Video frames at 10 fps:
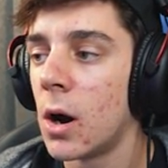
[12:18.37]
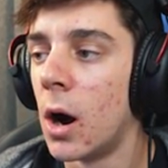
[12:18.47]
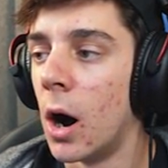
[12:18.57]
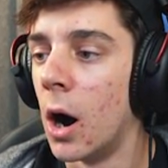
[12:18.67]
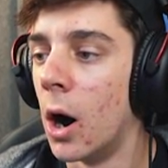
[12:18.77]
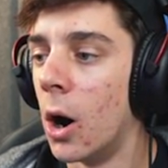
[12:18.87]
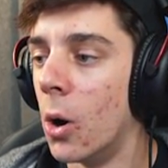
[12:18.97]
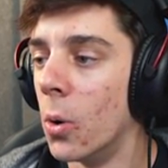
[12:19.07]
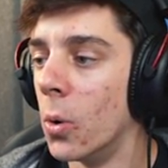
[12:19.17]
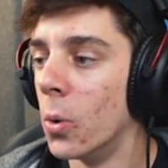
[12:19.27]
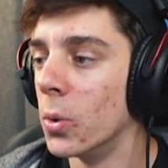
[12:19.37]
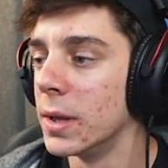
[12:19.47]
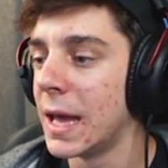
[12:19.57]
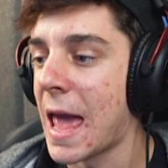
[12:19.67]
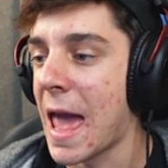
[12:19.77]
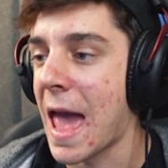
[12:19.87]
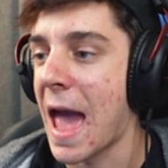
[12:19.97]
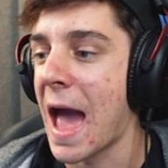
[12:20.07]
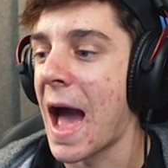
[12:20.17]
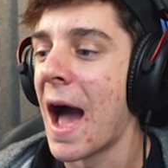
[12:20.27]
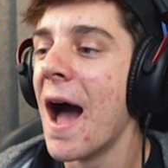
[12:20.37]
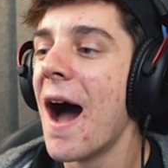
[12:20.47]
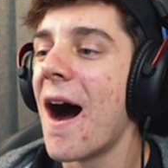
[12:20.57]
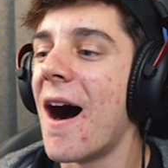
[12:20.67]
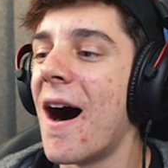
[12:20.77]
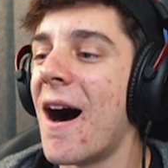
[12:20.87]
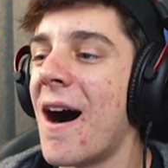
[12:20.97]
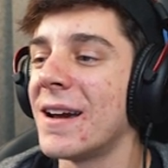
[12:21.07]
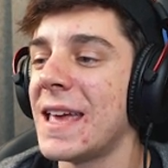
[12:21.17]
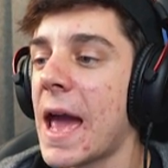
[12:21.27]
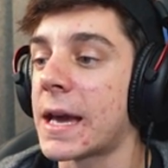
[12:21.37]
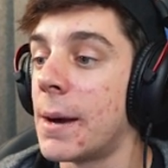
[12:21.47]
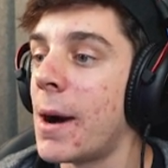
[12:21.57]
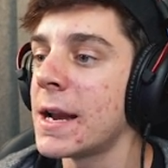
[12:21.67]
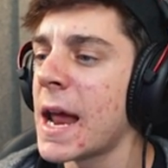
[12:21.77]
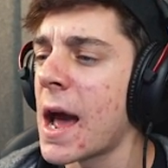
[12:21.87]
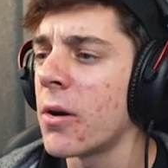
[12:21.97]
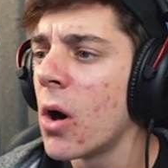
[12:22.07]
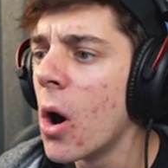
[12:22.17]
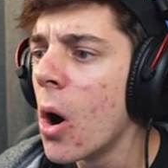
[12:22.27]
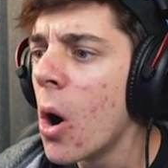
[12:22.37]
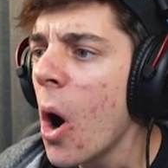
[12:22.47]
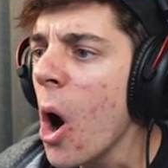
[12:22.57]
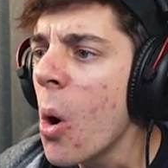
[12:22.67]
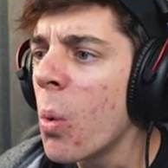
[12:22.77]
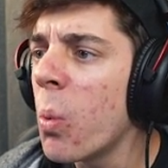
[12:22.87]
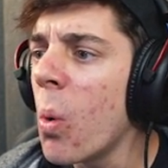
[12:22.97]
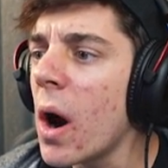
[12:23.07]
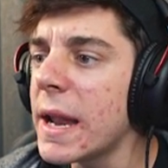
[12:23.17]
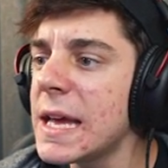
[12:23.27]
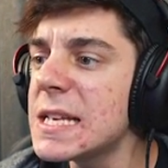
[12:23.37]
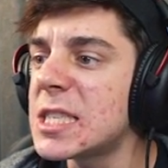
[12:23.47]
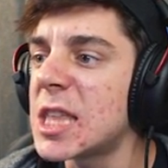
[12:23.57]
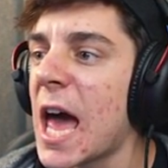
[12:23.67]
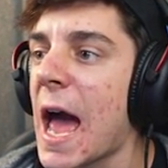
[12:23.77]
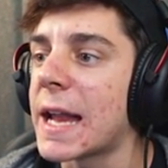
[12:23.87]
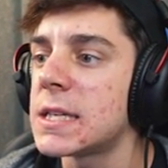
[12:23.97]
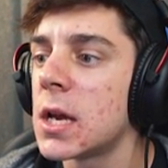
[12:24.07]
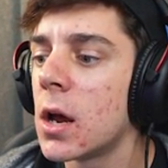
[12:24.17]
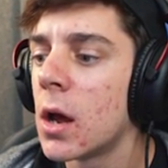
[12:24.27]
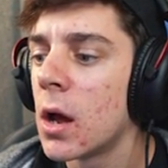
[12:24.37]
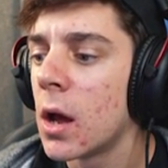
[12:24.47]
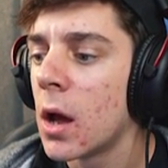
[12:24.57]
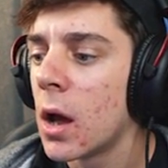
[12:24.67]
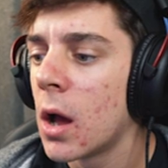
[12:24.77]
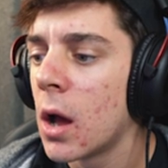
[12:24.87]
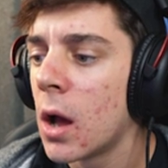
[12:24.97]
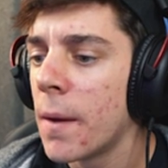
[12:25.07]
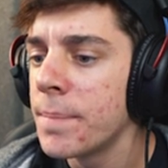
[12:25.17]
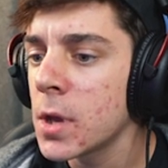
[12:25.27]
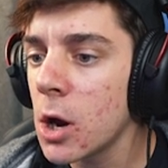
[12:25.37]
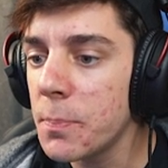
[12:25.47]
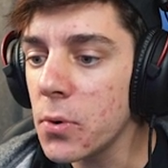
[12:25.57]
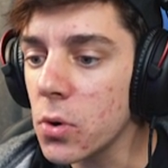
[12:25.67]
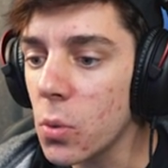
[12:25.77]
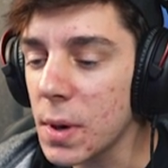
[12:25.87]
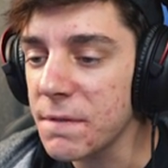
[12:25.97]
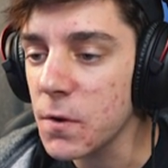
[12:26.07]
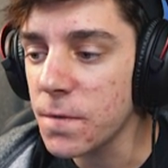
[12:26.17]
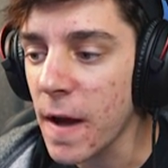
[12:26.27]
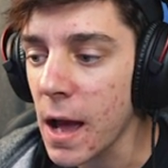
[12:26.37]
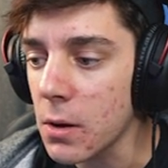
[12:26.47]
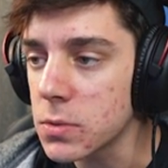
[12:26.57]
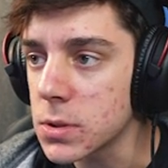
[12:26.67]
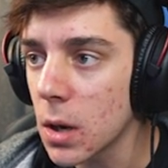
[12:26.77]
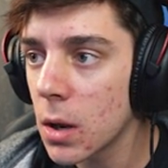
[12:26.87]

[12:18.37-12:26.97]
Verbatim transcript: Oh, yeah. Oh, yeah. Come on down. What is that? Kaboodle, what have you found?